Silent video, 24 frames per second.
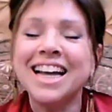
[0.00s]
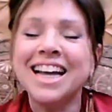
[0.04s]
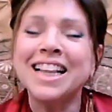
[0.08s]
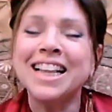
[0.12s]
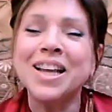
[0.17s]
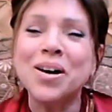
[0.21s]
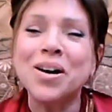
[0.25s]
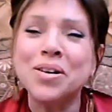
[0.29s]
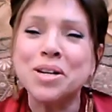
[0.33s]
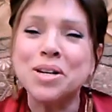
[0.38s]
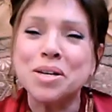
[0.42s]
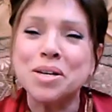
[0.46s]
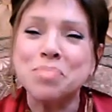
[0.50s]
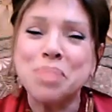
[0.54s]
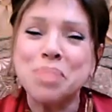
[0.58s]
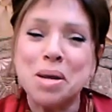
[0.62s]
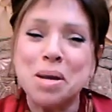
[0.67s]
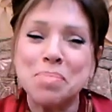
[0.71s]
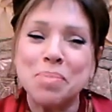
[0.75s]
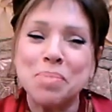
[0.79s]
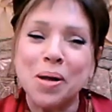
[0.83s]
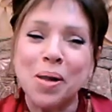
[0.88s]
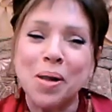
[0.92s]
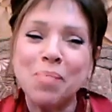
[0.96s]
Hello, good
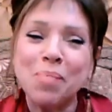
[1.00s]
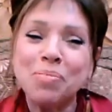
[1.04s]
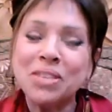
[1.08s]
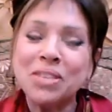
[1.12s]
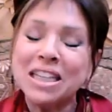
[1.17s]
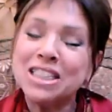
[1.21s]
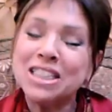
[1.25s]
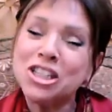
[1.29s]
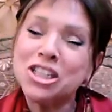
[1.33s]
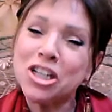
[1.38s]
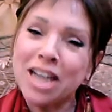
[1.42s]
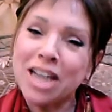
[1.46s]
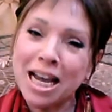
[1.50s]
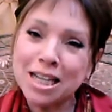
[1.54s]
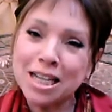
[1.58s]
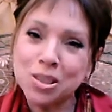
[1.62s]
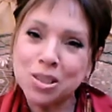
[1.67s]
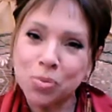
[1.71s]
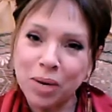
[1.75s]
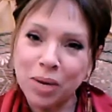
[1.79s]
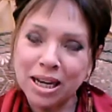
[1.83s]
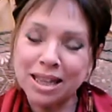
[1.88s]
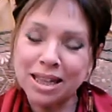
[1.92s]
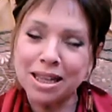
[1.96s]
people.
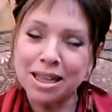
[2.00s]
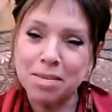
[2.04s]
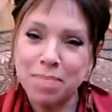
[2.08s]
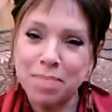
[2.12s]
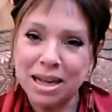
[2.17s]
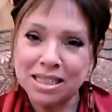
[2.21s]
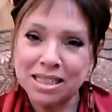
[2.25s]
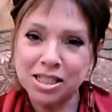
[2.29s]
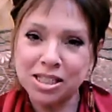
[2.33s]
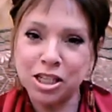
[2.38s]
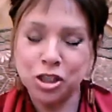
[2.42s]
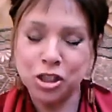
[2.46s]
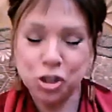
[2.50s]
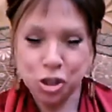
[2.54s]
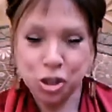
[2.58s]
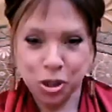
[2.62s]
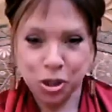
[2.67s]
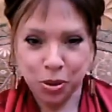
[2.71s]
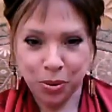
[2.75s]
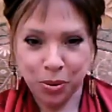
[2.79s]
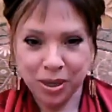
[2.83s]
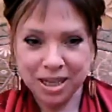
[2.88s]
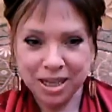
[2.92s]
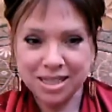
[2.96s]
Today's weekly message
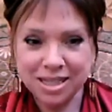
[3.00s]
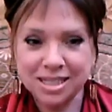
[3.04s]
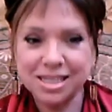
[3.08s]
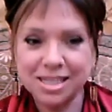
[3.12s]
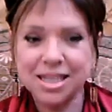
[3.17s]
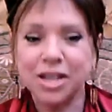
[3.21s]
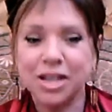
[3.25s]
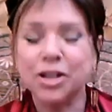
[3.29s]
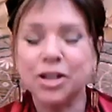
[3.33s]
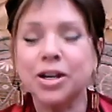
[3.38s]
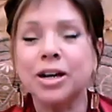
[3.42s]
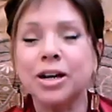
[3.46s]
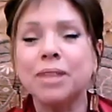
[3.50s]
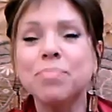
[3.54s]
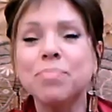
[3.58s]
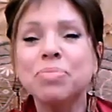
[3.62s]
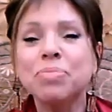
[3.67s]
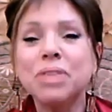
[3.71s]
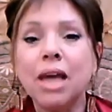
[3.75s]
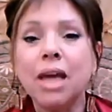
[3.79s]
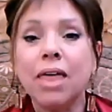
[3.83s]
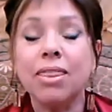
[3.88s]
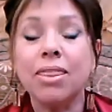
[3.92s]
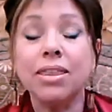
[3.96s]
to consider
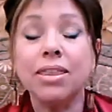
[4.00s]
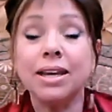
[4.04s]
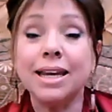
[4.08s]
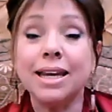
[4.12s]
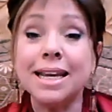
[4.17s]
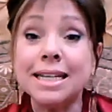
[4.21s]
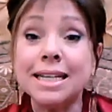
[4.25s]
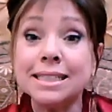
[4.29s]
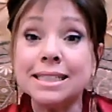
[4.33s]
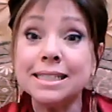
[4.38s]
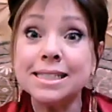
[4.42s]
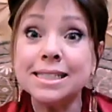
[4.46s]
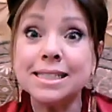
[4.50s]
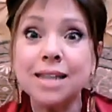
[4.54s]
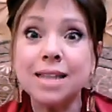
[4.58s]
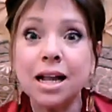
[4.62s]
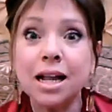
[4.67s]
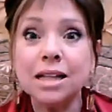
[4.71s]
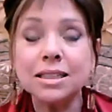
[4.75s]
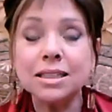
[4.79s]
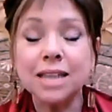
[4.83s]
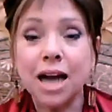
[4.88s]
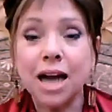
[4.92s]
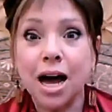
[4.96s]
the
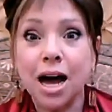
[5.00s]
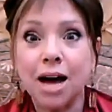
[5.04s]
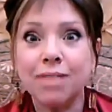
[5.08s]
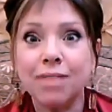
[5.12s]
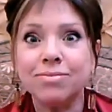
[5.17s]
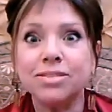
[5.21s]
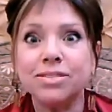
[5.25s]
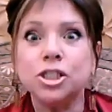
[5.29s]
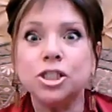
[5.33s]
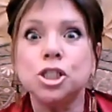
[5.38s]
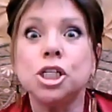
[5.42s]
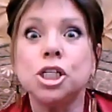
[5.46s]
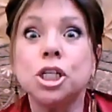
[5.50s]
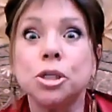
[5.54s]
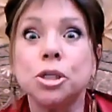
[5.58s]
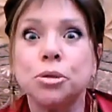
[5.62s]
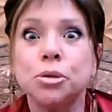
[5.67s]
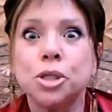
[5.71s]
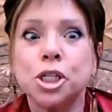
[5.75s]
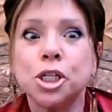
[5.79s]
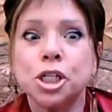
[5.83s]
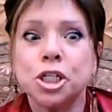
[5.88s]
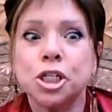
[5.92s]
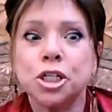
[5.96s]
insult of
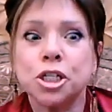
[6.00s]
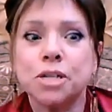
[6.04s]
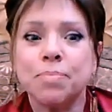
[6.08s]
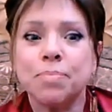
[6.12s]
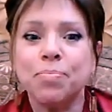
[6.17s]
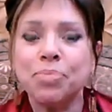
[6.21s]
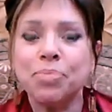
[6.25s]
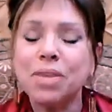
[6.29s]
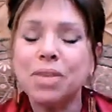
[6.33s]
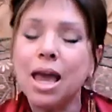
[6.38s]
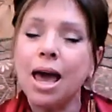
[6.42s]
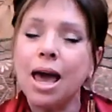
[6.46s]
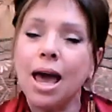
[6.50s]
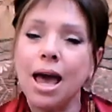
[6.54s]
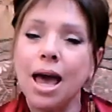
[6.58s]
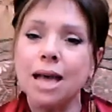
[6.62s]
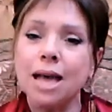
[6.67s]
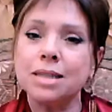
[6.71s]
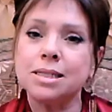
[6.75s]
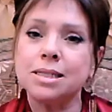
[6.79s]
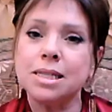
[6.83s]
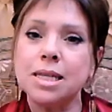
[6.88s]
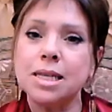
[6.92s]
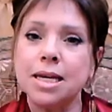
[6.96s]
douche,
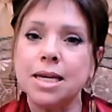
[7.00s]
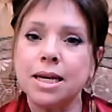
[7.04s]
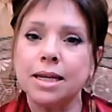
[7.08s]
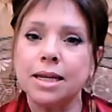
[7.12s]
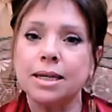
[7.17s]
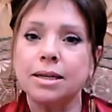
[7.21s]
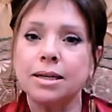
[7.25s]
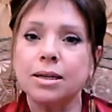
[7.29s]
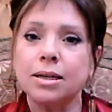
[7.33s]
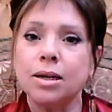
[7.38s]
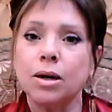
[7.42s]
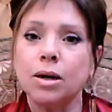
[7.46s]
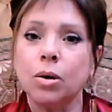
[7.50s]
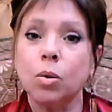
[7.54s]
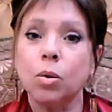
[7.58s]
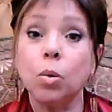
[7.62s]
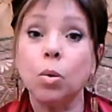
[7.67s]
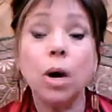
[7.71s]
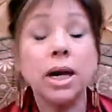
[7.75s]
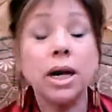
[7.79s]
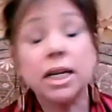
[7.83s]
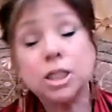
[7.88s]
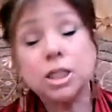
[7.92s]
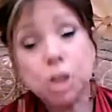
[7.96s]
as in,
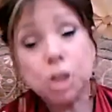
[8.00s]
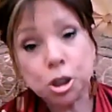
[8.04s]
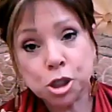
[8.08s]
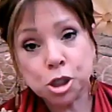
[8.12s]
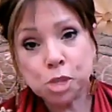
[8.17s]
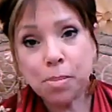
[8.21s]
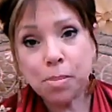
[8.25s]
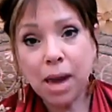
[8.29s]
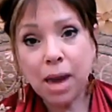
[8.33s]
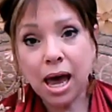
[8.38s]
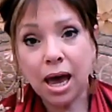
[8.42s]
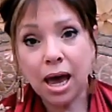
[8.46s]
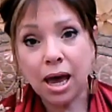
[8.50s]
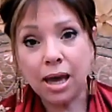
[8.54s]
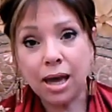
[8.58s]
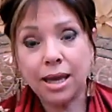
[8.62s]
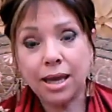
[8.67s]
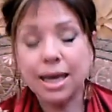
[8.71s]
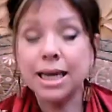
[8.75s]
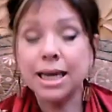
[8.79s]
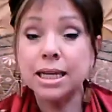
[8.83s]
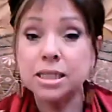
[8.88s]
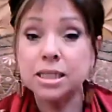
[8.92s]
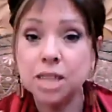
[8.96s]
what a
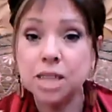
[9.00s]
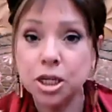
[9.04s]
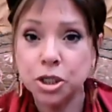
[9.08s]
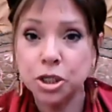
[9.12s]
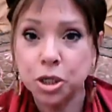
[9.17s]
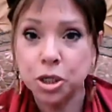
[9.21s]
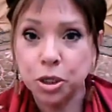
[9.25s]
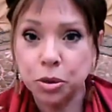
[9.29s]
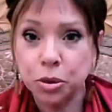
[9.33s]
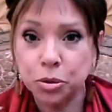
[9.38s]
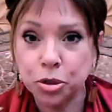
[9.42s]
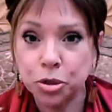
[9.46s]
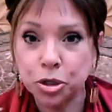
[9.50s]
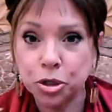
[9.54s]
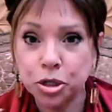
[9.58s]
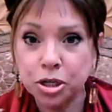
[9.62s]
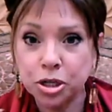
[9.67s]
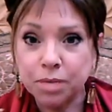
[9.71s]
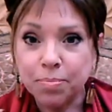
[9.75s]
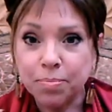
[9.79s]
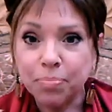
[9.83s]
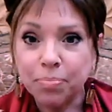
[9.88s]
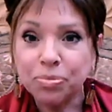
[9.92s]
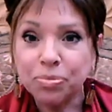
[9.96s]
douchebag, he's a douche,